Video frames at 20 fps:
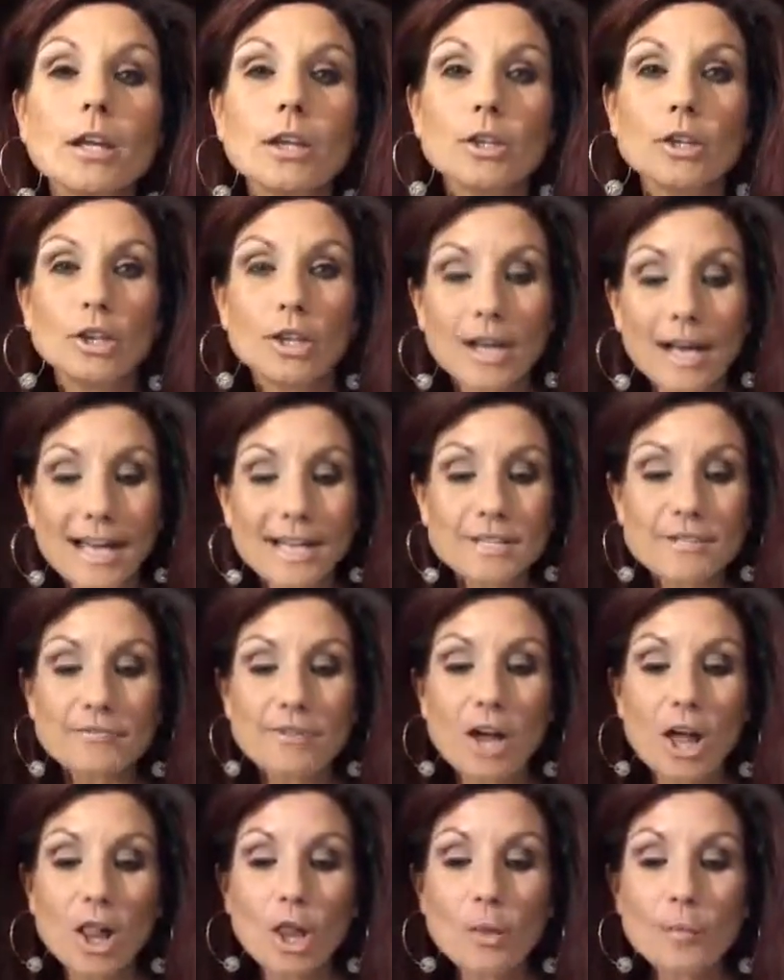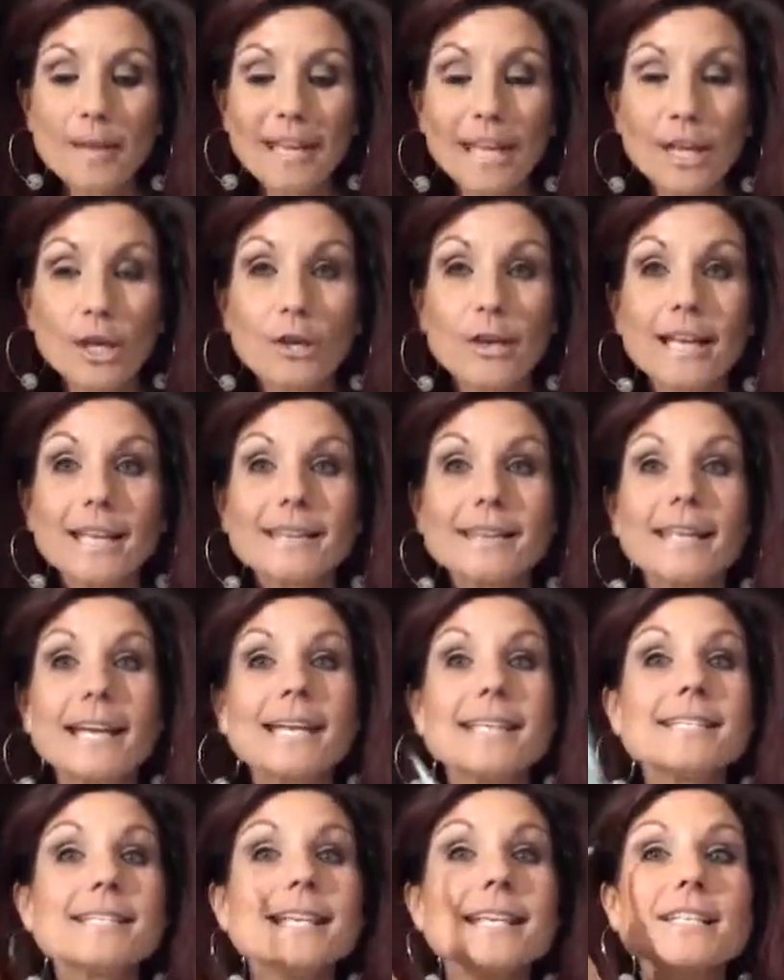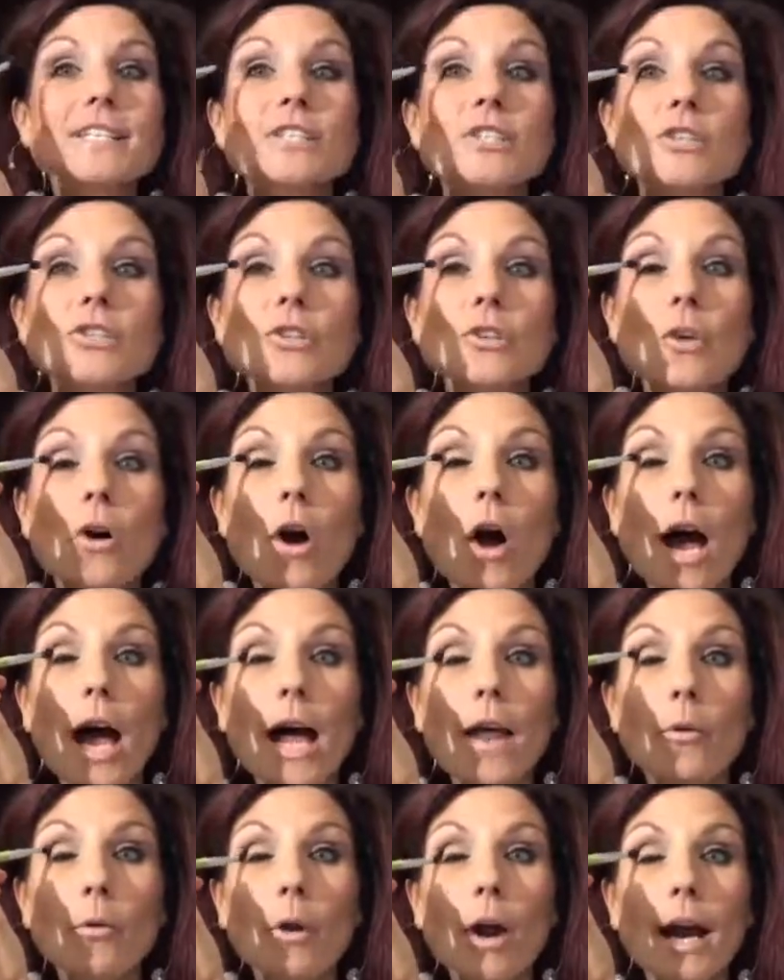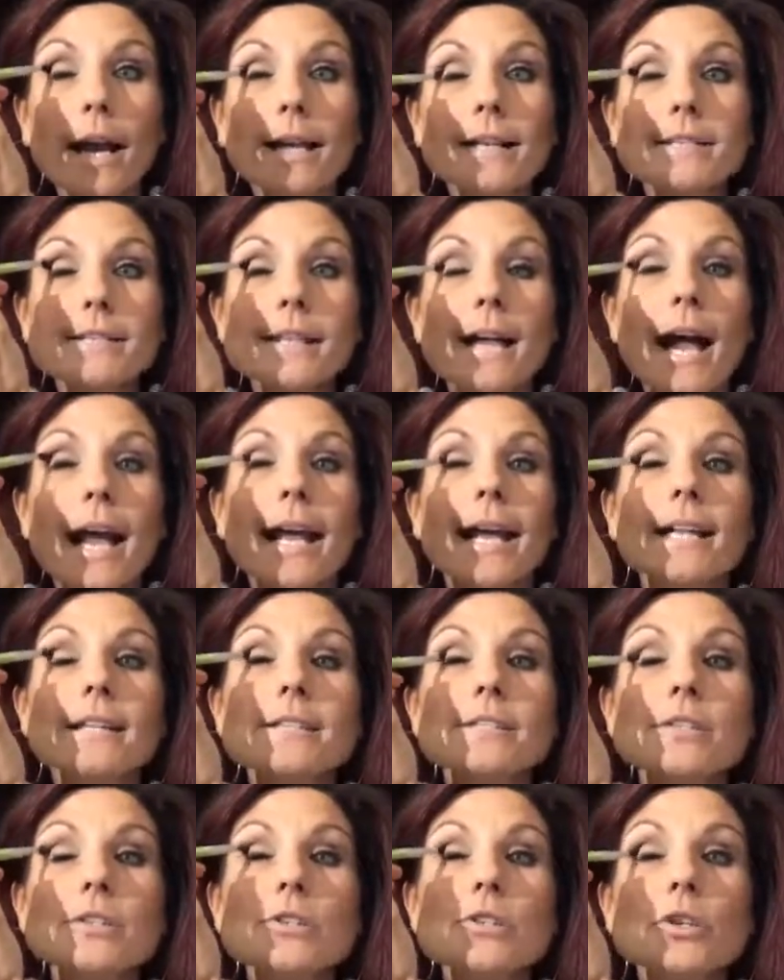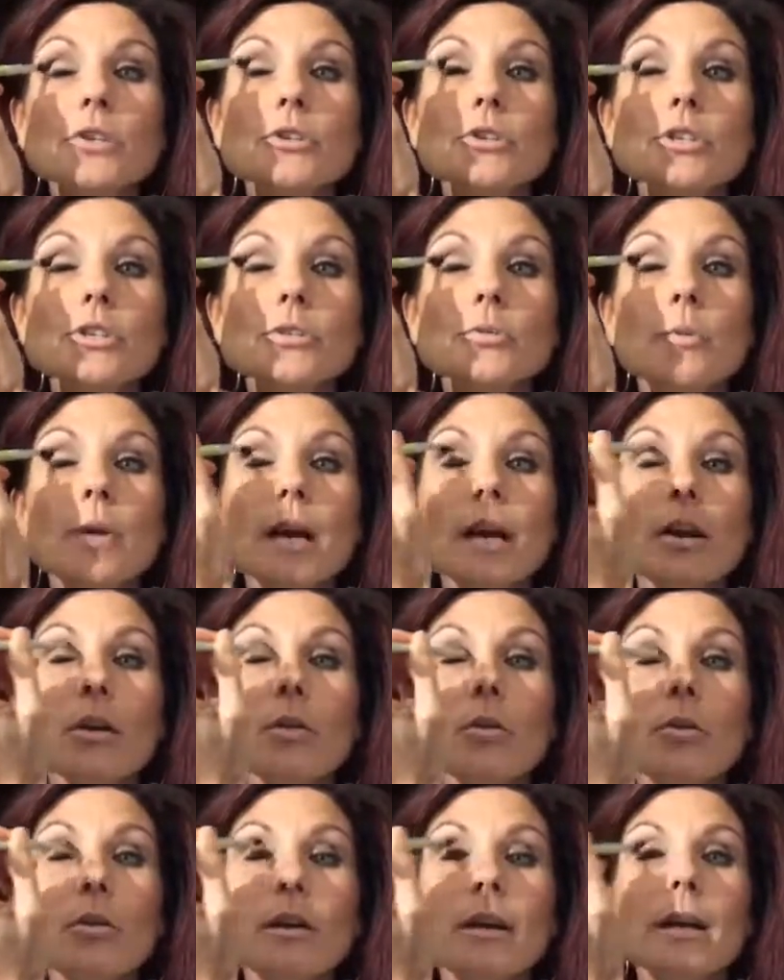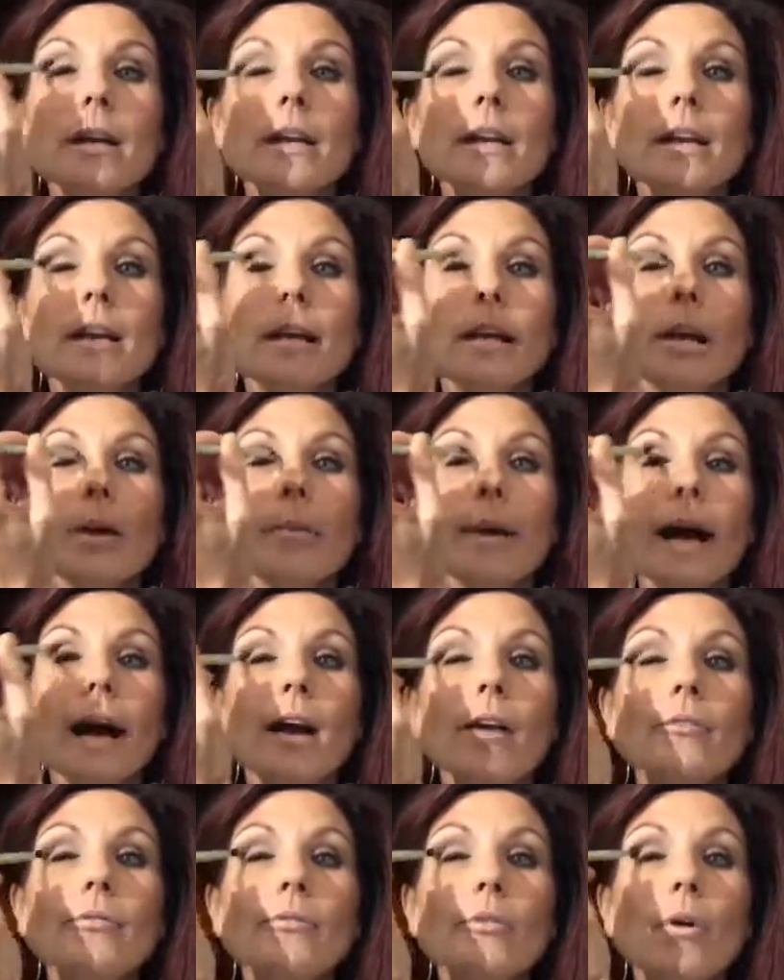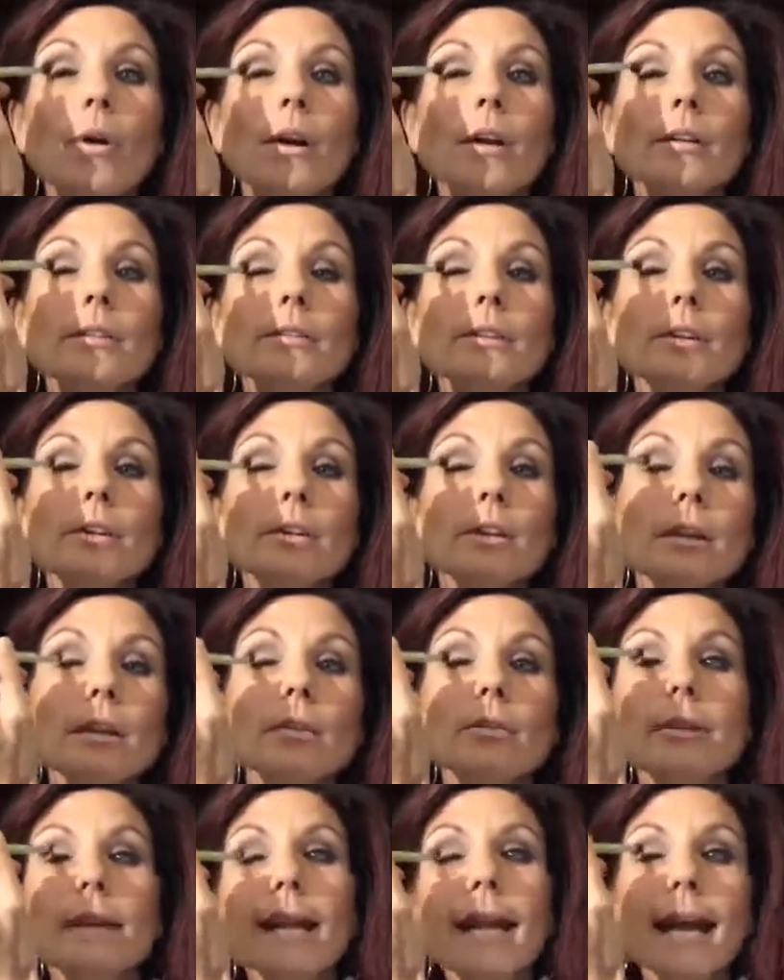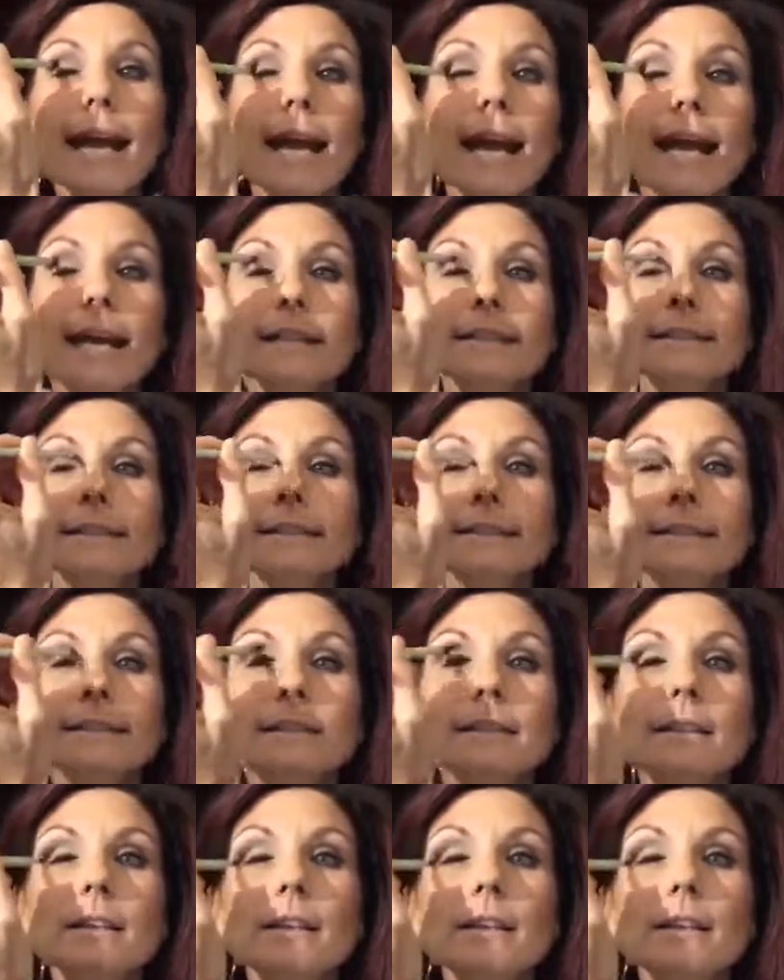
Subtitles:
You guys follow me, you get this? It's not rocket science. So just wiggle and then go back and forth. Do a little dance.